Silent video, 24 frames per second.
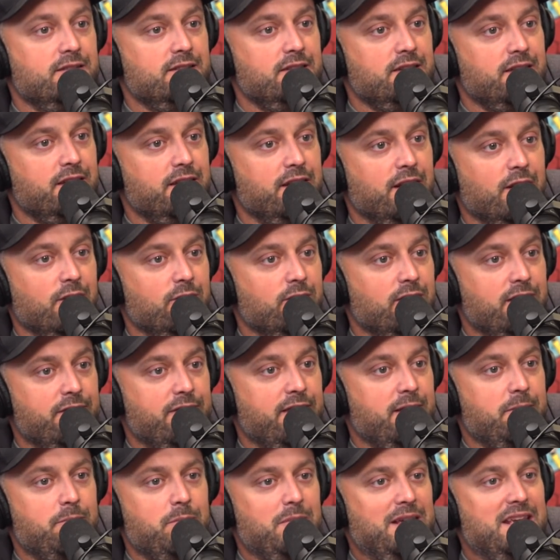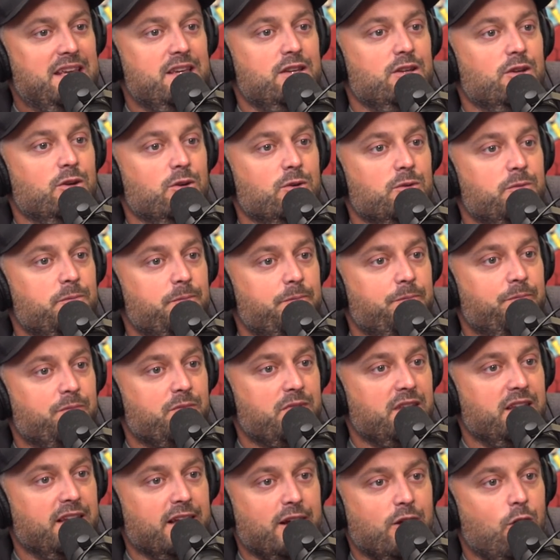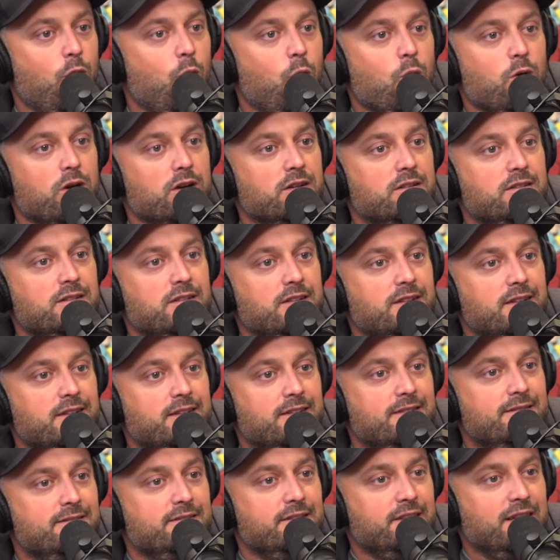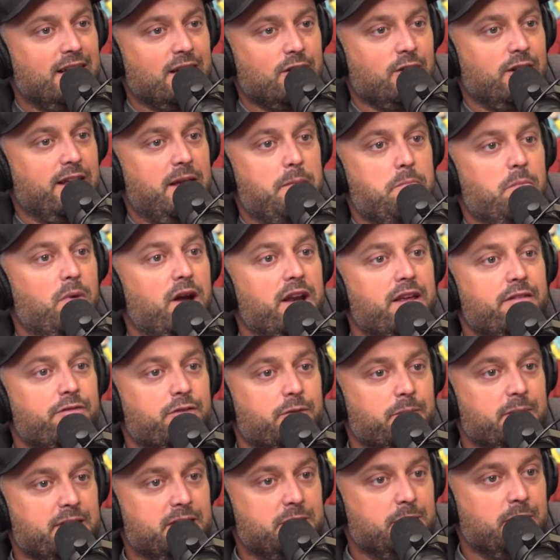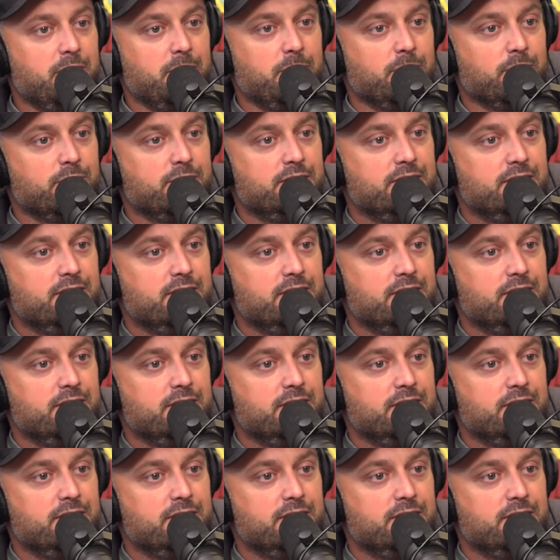If they beat you in a court, you're not going to get money from these people.